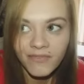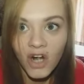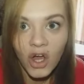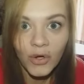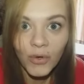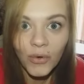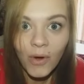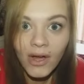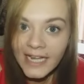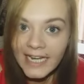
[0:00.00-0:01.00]
vlog or
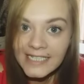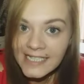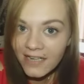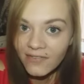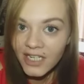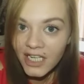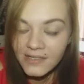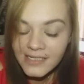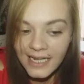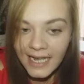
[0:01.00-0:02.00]
what I eat in a day
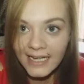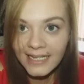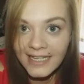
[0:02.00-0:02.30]
video today.